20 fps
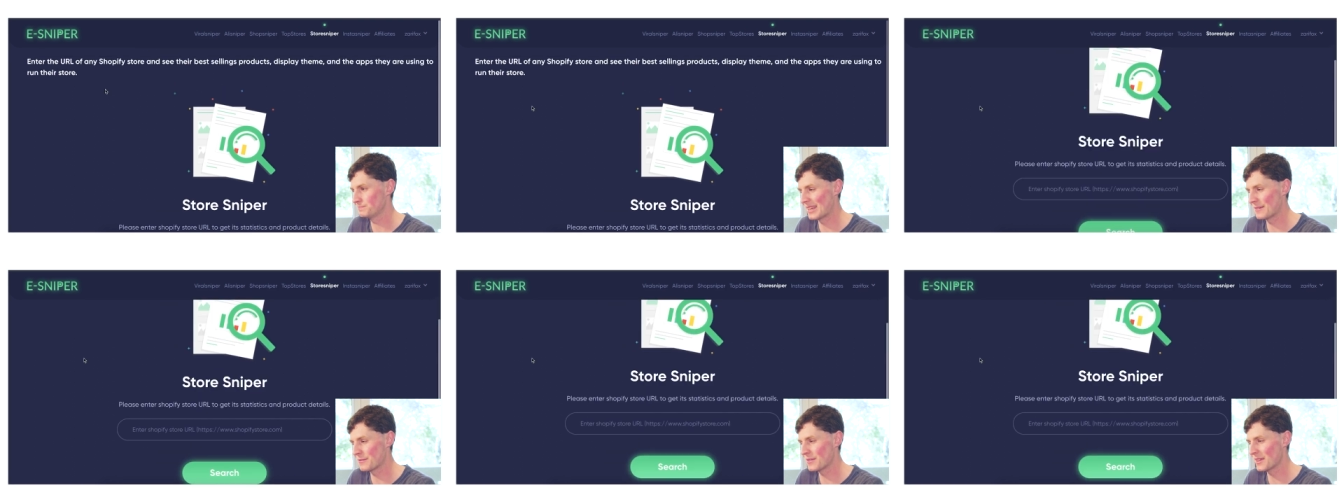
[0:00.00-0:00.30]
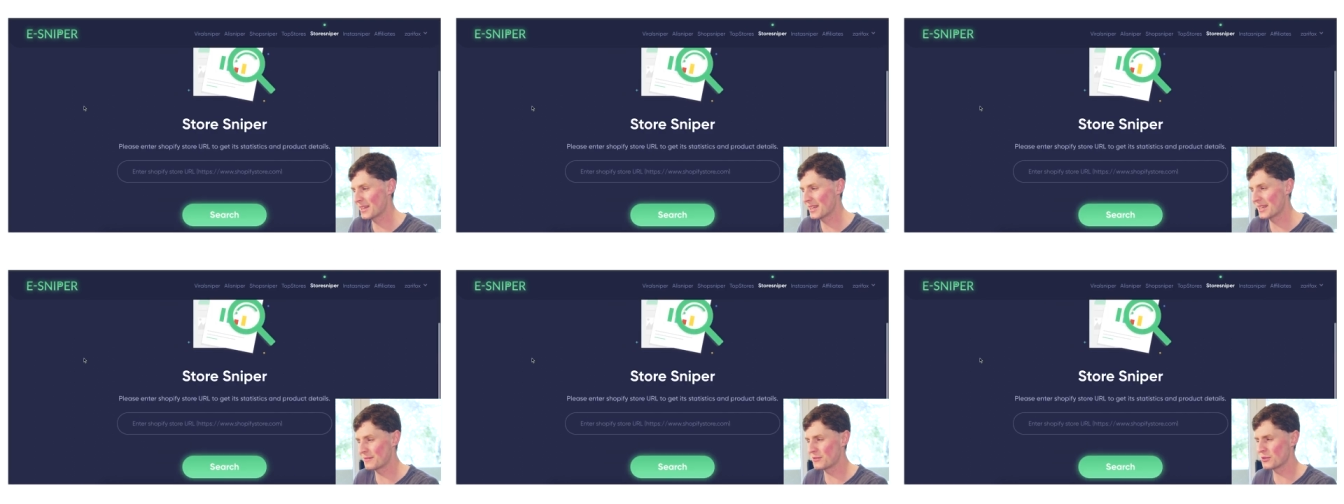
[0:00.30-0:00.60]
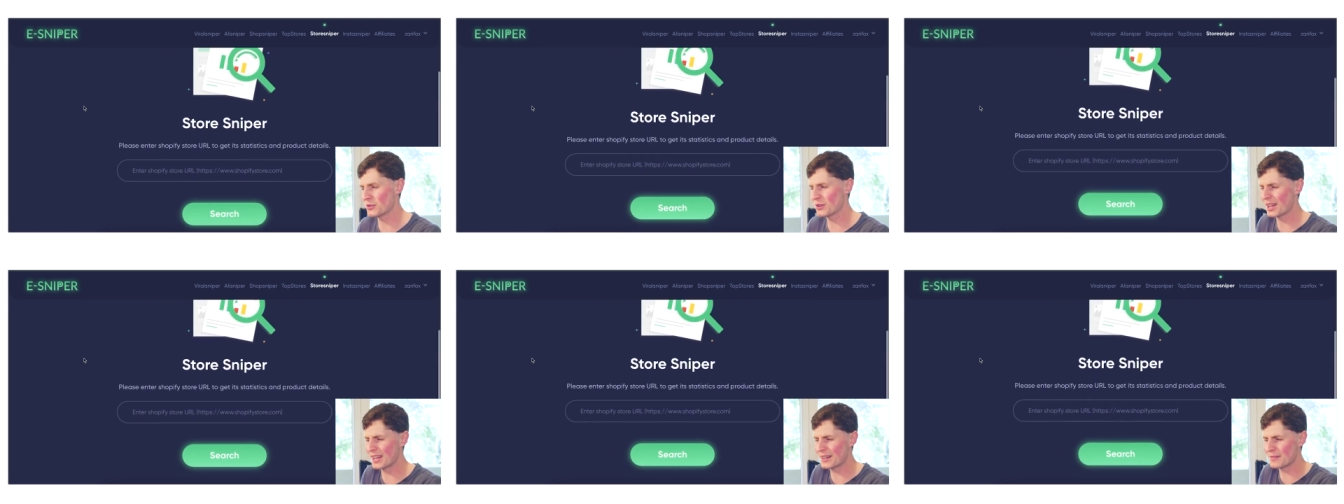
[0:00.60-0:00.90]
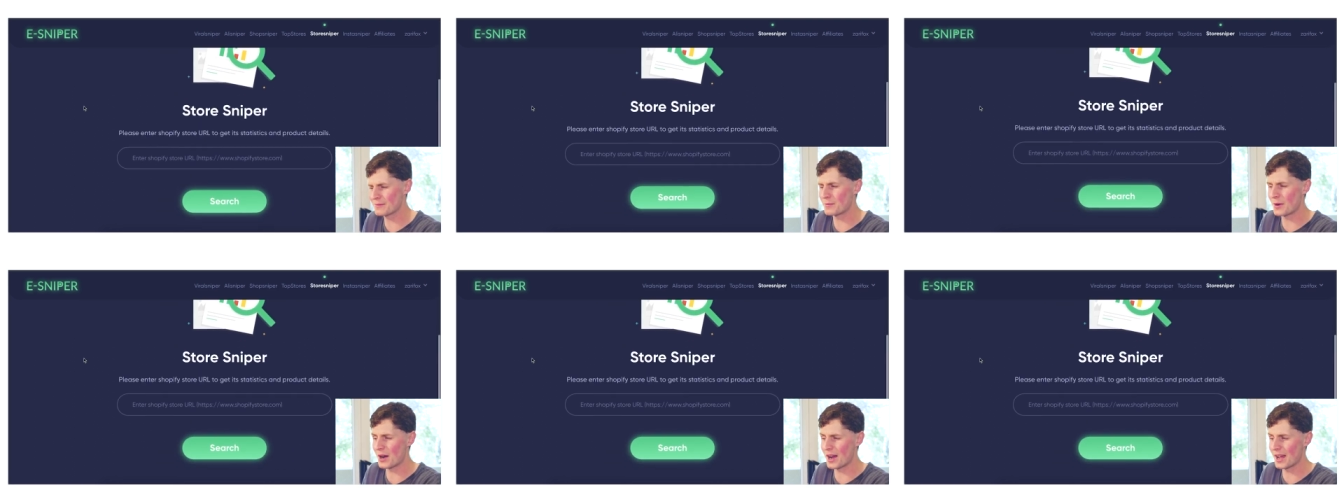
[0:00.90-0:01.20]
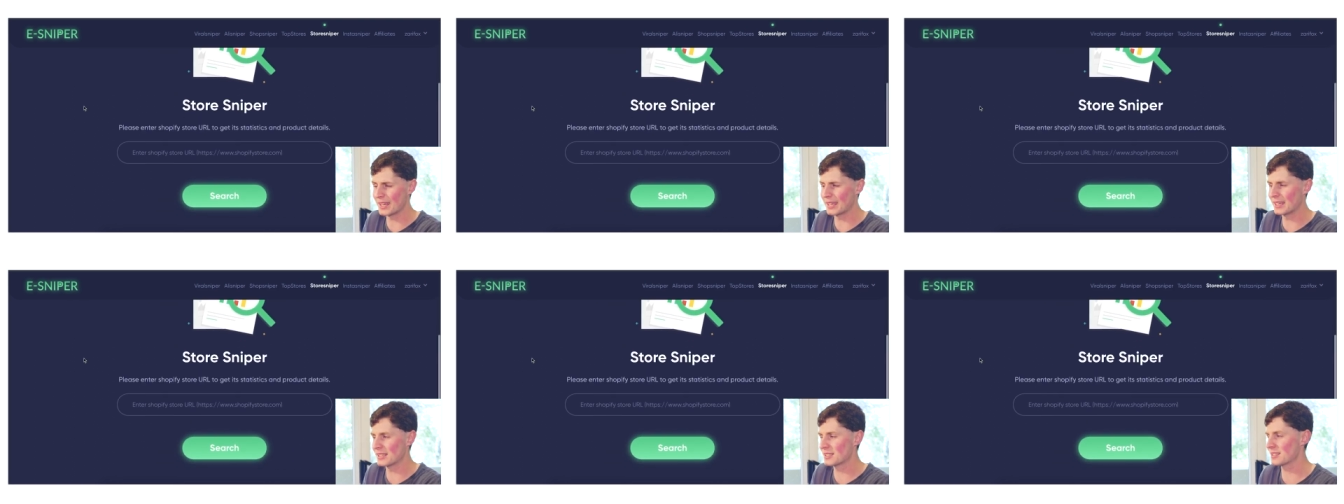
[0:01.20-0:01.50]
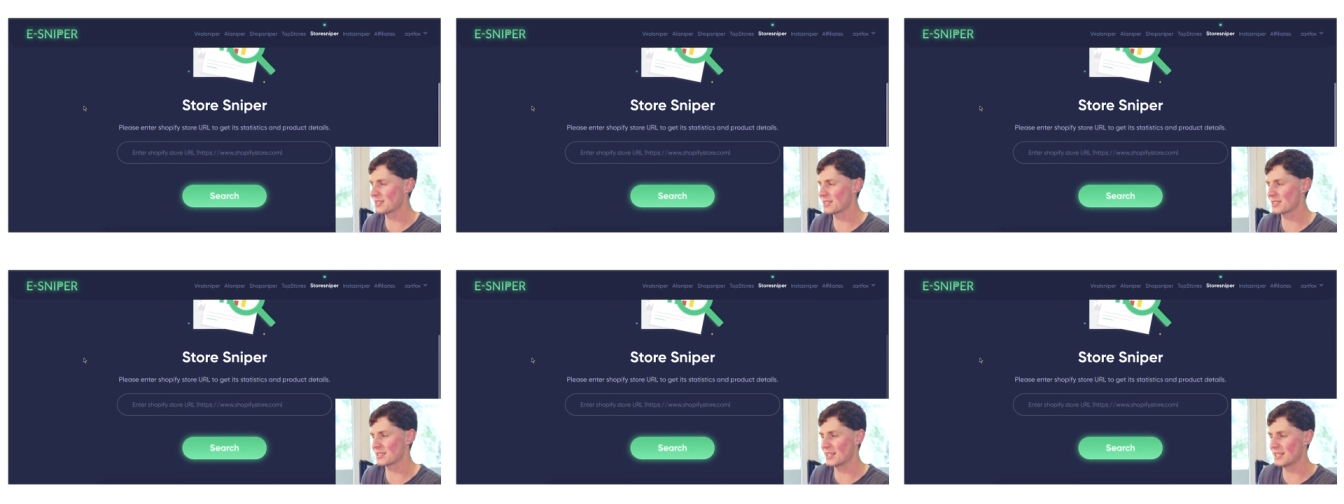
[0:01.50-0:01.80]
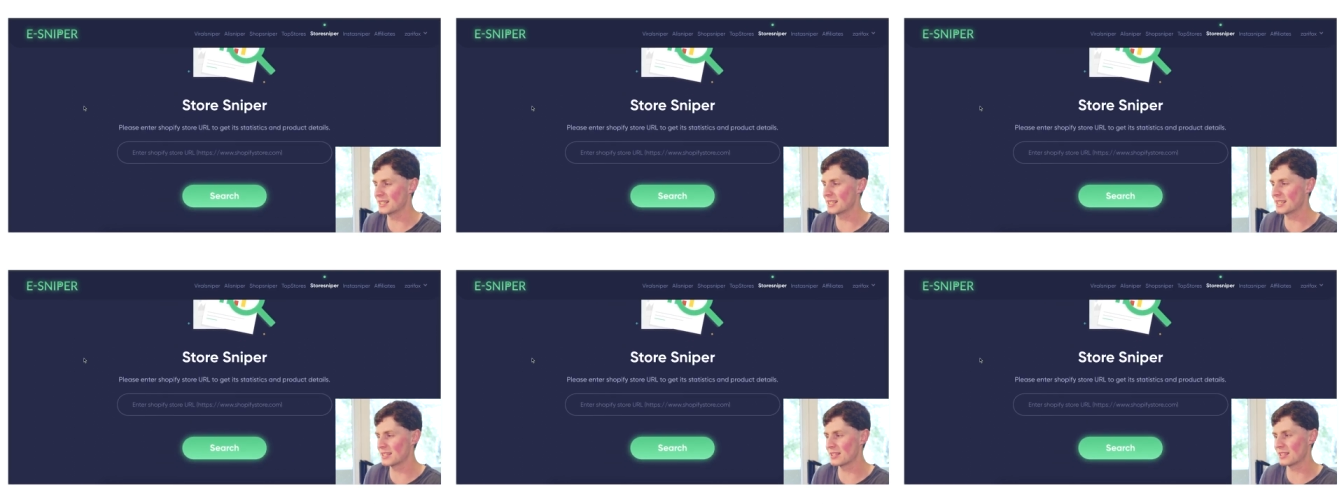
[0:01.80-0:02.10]
if if you're kind of buying into this
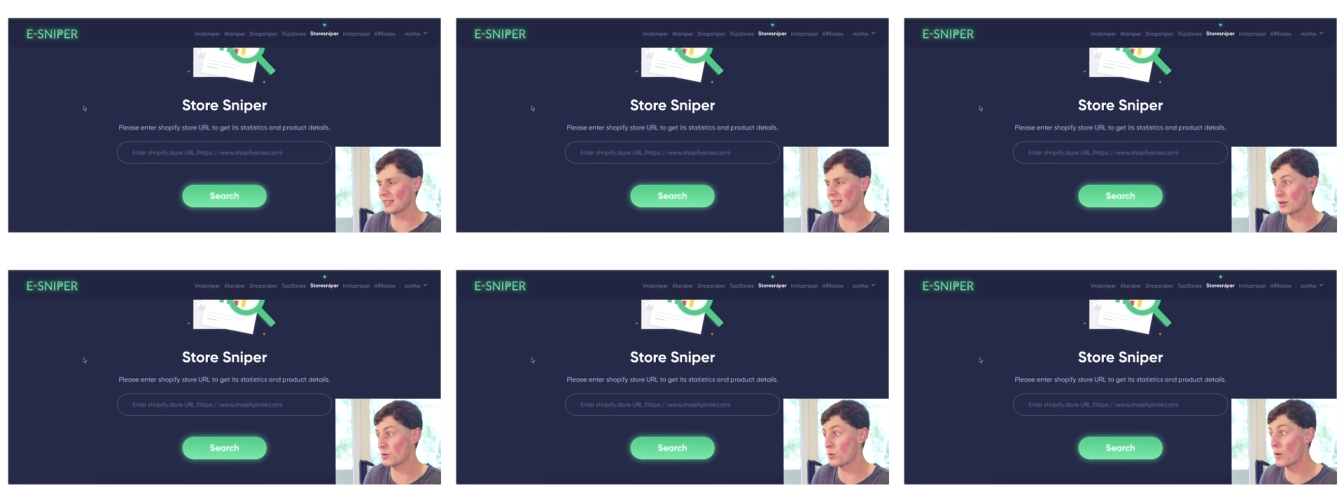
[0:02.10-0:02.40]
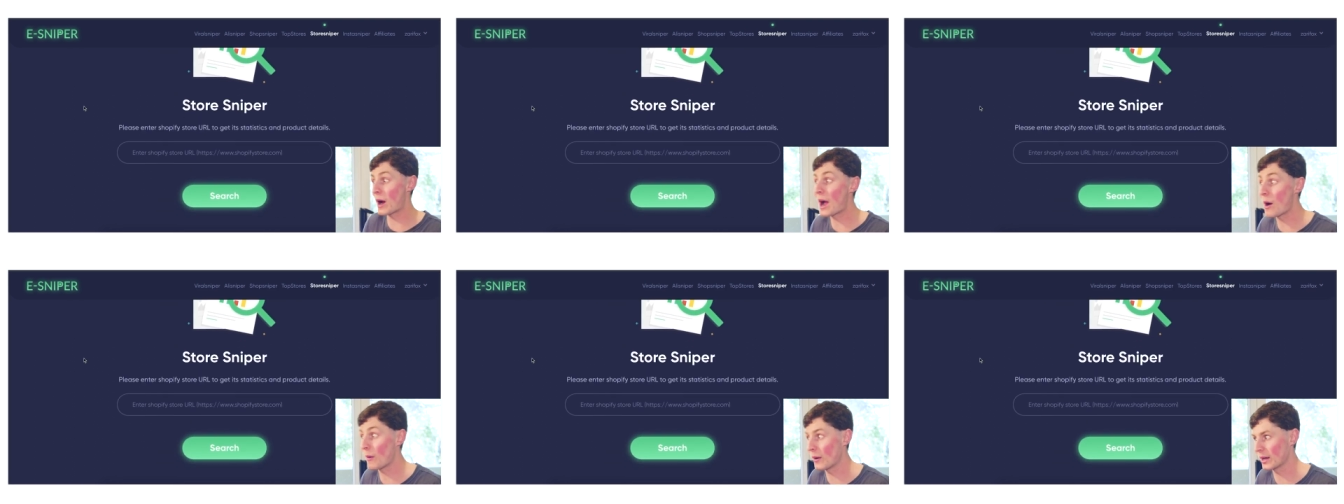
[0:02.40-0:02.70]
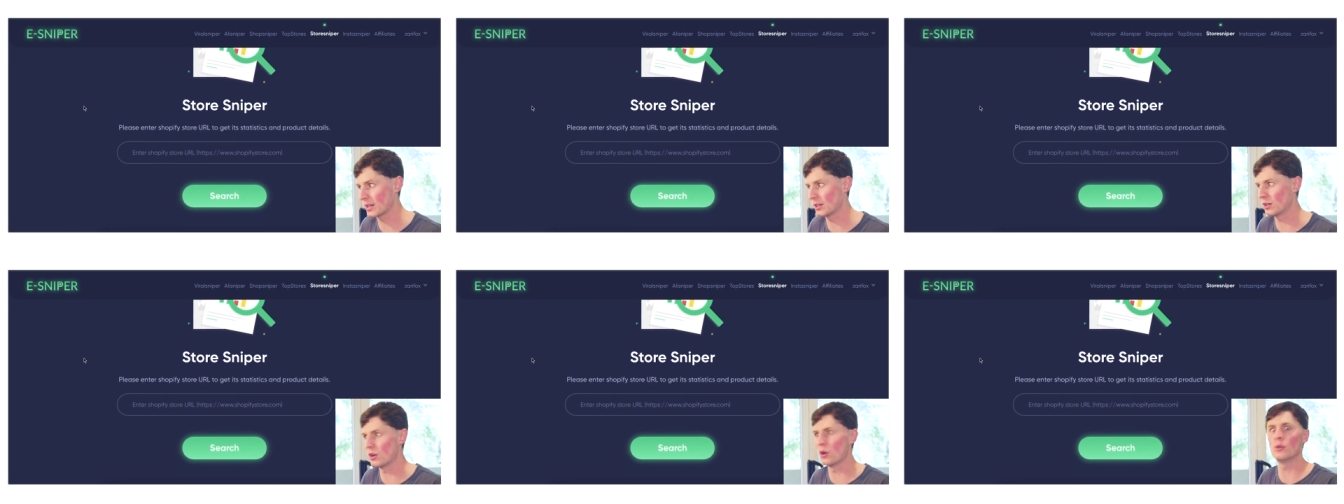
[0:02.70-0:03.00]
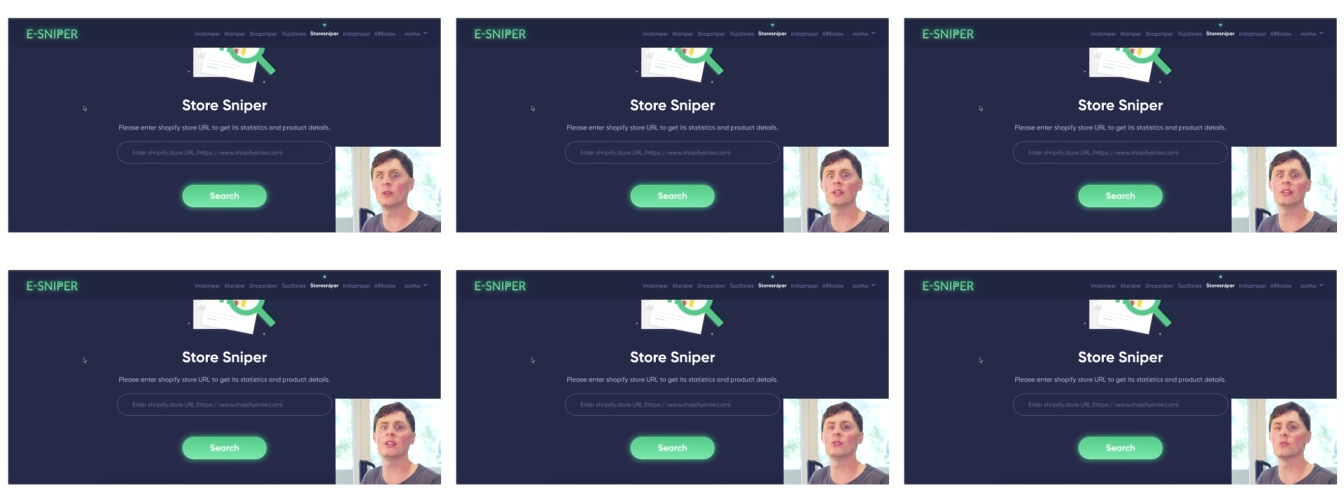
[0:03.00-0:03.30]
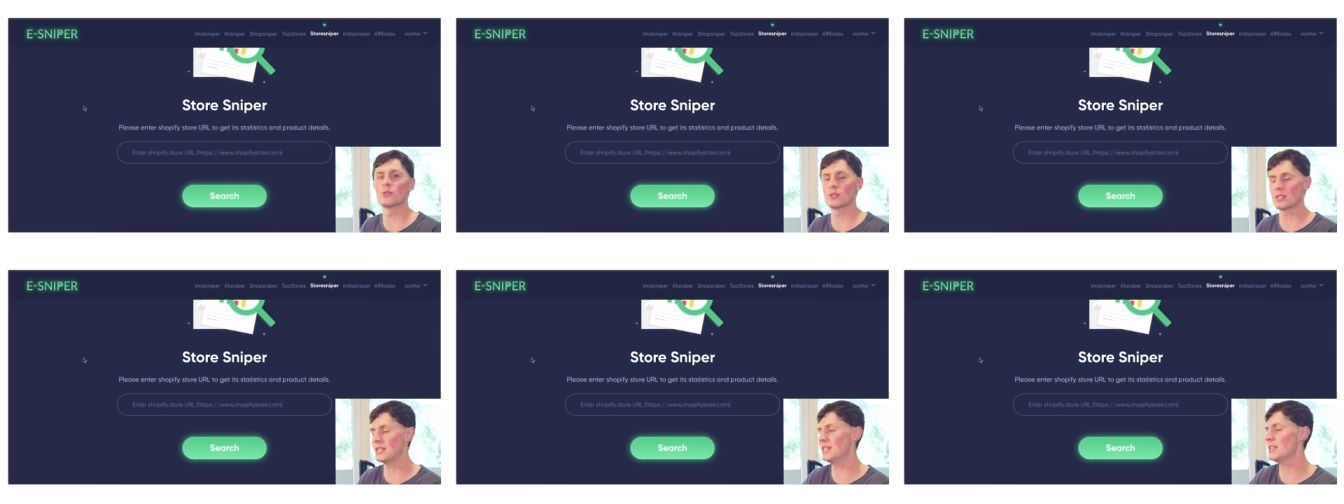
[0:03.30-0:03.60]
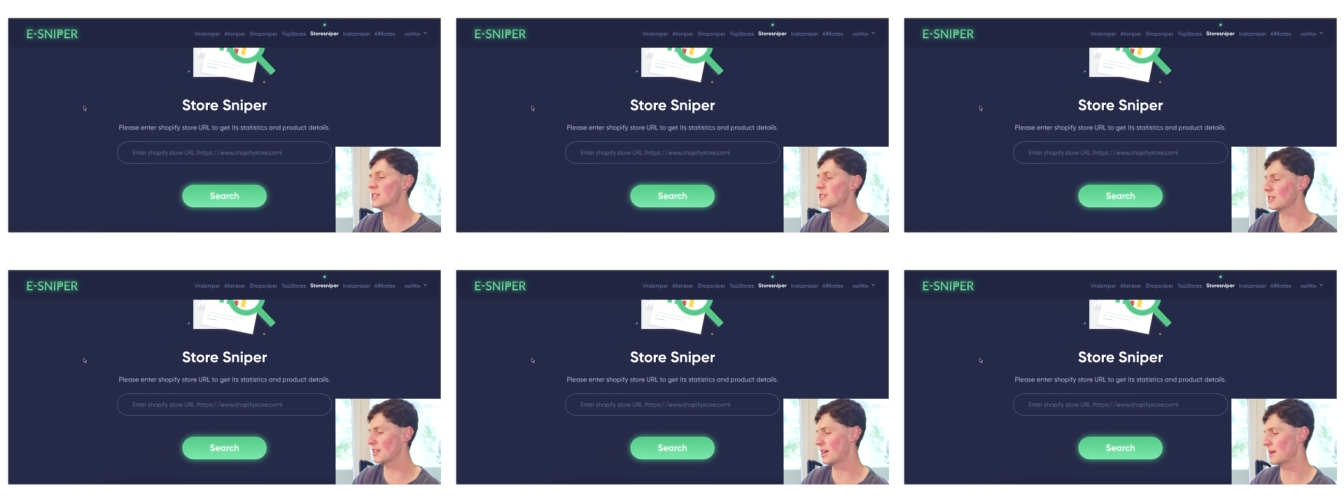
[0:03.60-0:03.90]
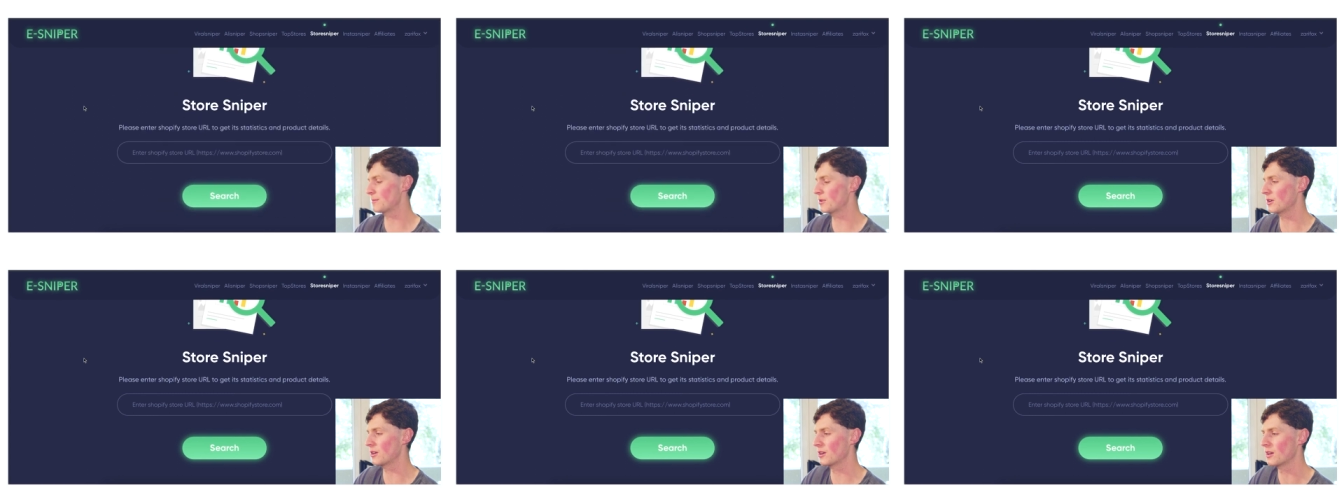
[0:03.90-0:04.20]
idea that like wow, I can only use
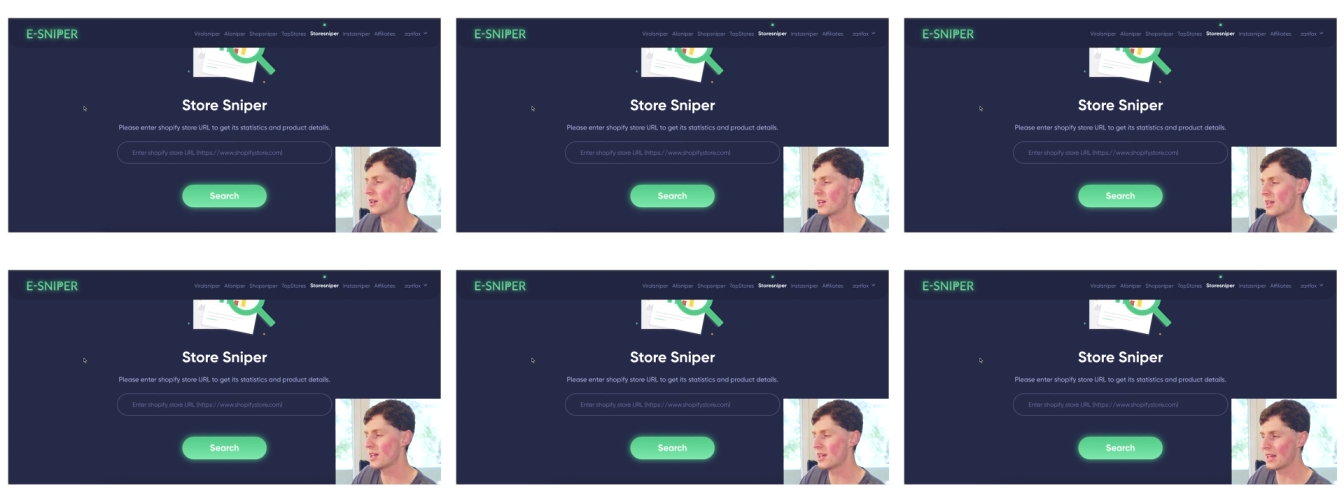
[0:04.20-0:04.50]
eSniper